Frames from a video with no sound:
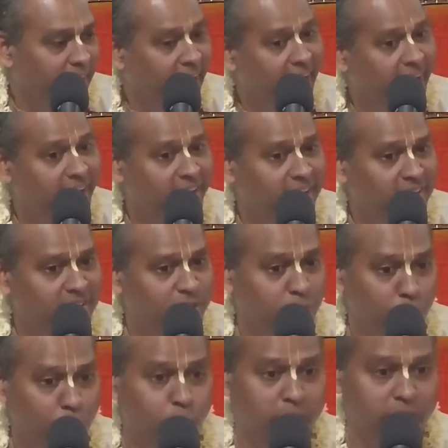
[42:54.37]
and
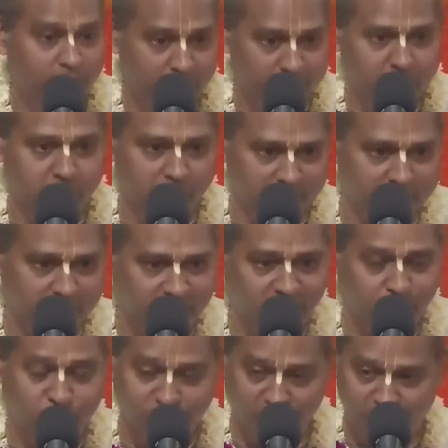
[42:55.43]
Guru and Krishna.
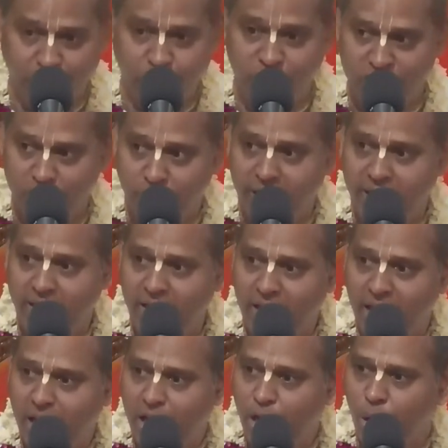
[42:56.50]
He was influenced by
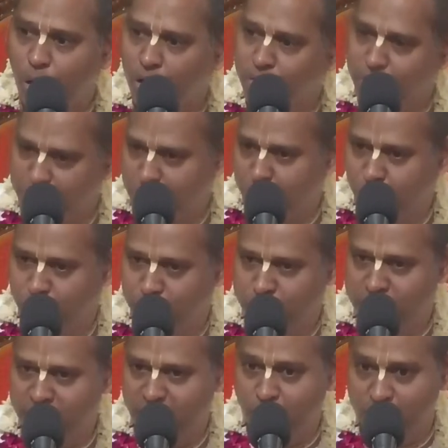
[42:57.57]
Lord Vishnu.
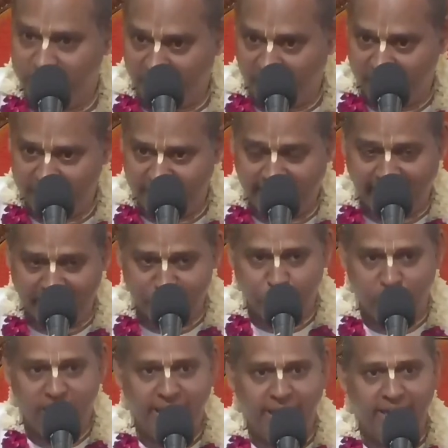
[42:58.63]
He was
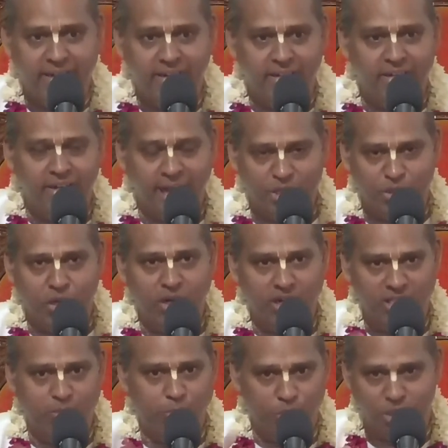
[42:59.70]
natural
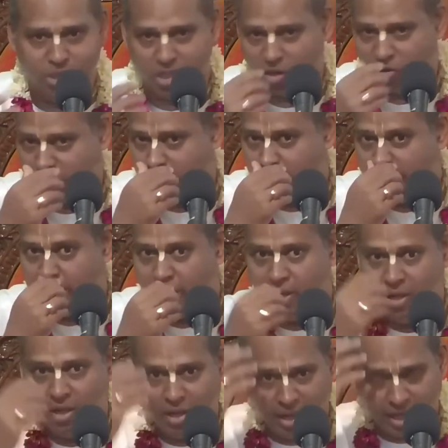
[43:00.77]
disposition of being,
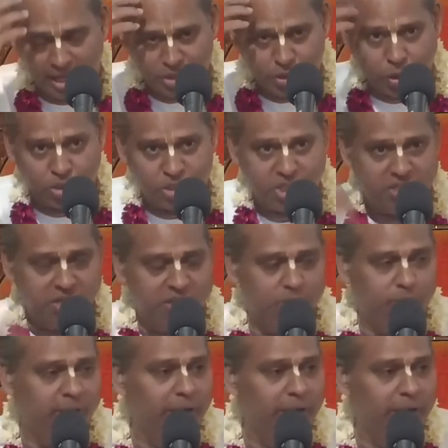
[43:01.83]
his consciousness